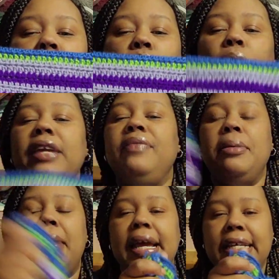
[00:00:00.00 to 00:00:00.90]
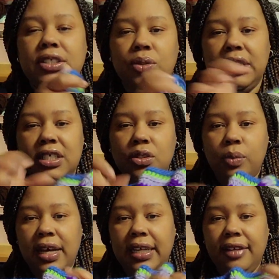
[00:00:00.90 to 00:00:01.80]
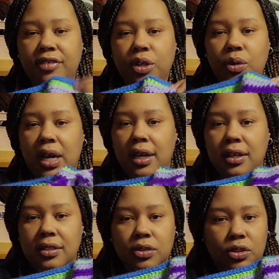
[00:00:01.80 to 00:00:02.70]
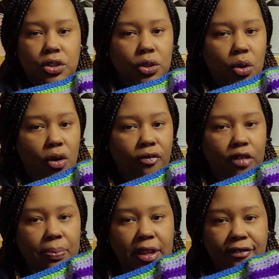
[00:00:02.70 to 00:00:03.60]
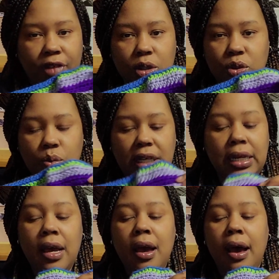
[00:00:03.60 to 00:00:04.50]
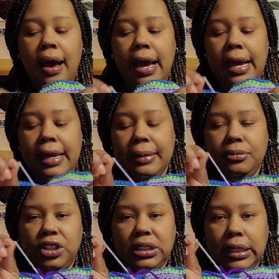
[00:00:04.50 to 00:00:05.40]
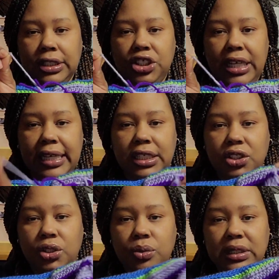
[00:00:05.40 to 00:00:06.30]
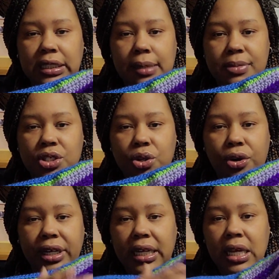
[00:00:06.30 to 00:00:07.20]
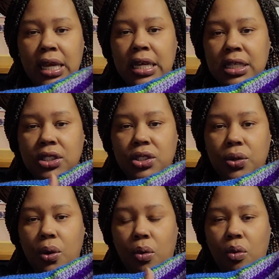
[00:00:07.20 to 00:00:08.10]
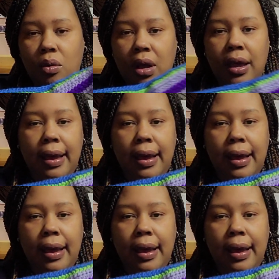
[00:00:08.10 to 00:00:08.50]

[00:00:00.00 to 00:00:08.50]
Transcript: weaved in my ends on this one. If you saw from the first one, I'm just like chaining two and then I'm starting. So